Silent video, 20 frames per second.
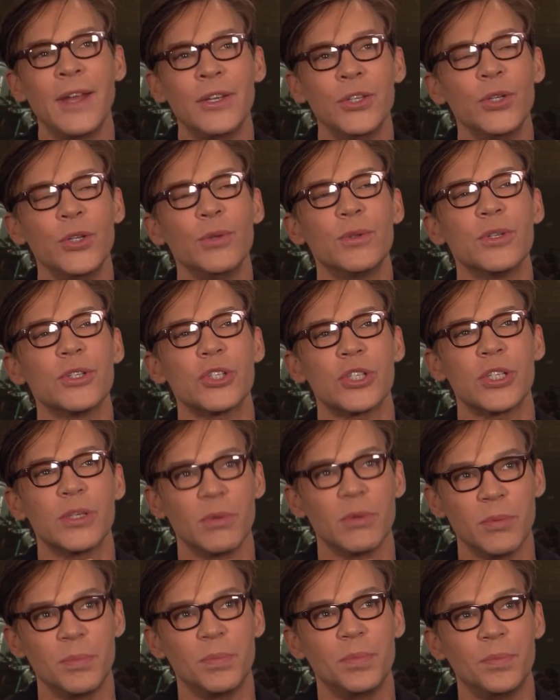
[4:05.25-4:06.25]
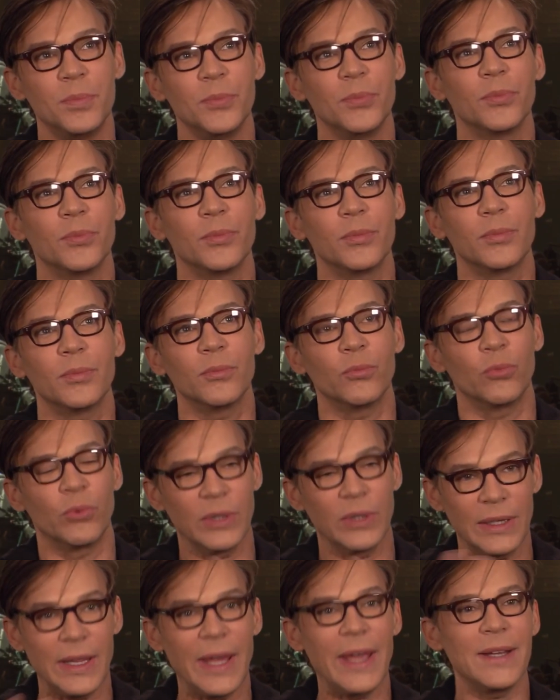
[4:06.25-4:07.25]
I knew that she would
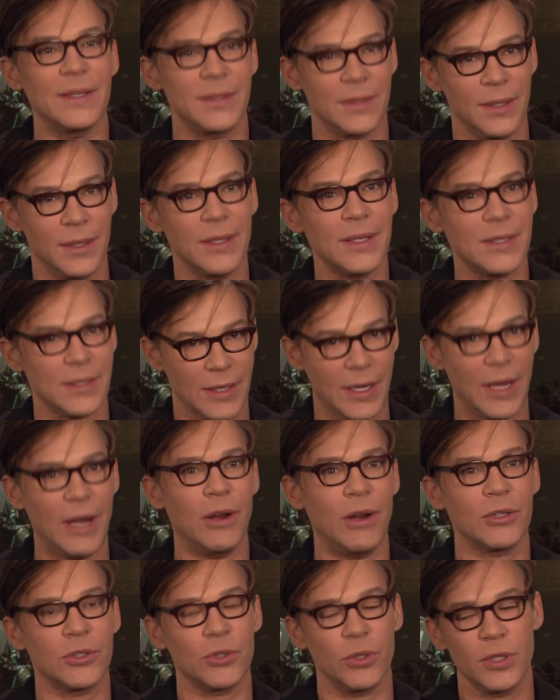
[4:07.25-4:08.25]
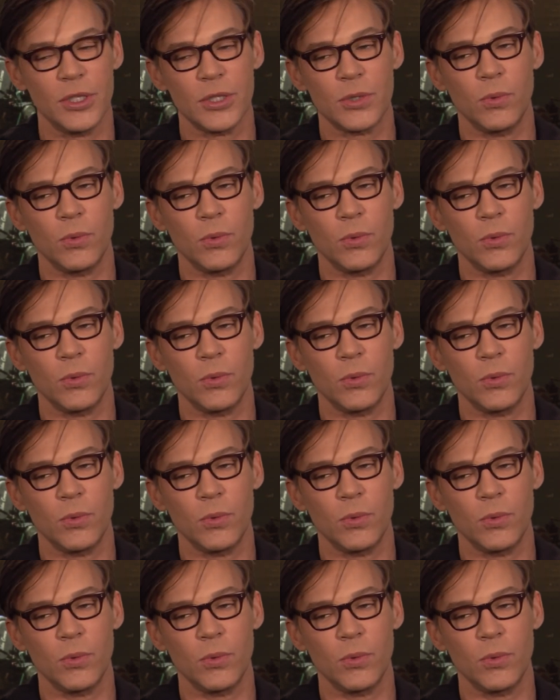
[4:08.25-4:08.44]
relate to this character in